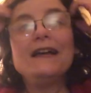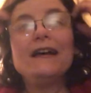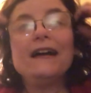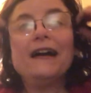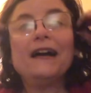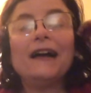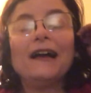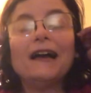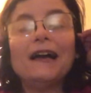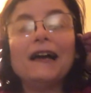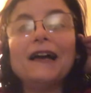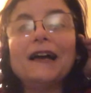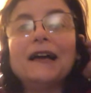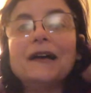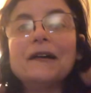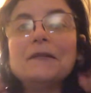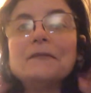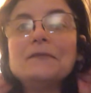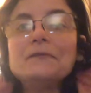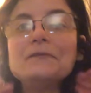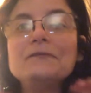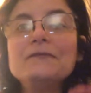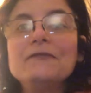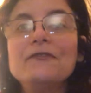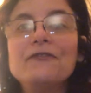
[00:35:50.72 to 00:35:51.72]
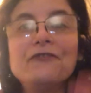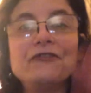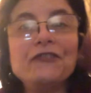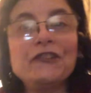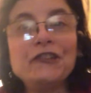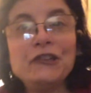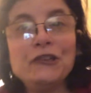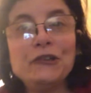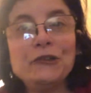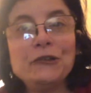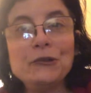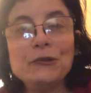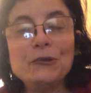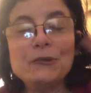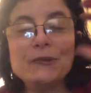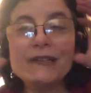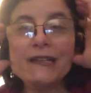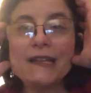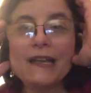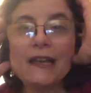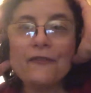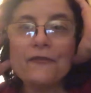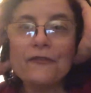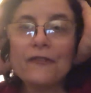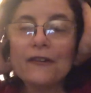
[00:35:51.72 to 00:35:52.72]
view,
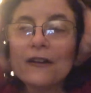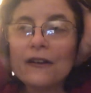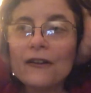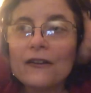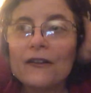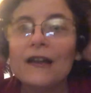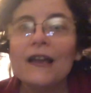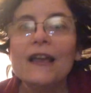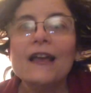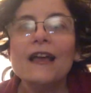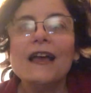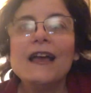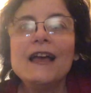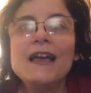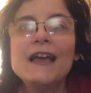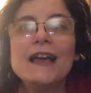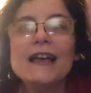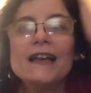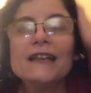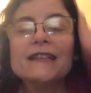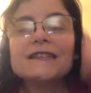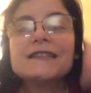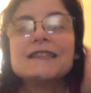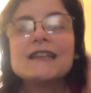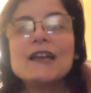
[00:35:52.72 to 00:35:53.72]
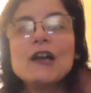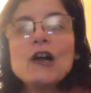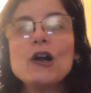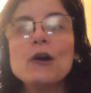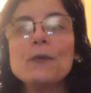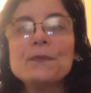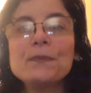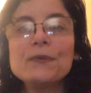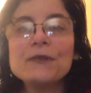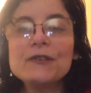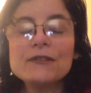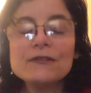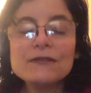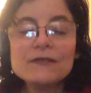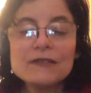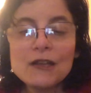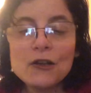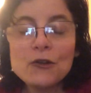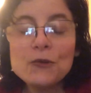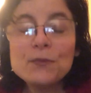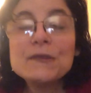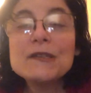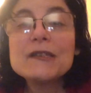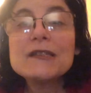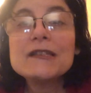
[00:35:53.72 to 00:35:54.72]
whatever. And I hope
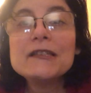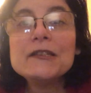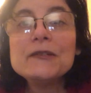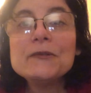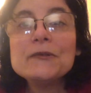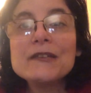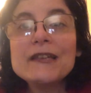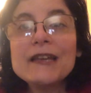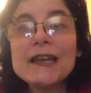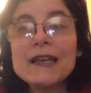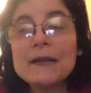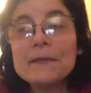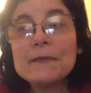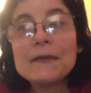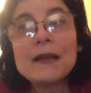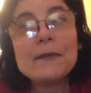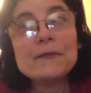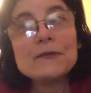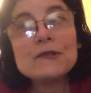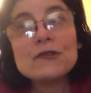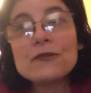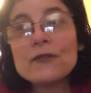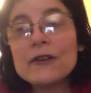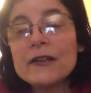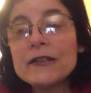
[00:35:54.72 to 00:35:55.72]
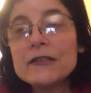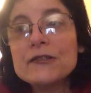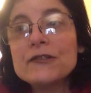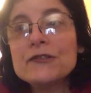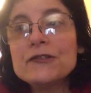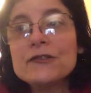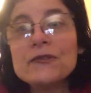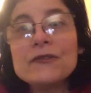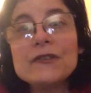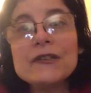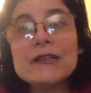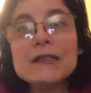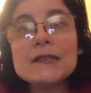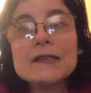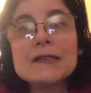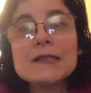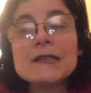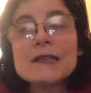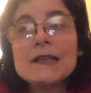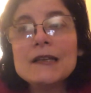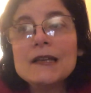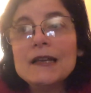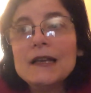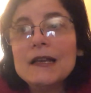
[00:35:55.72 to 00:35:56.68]
to see you again. I'm trying to do this.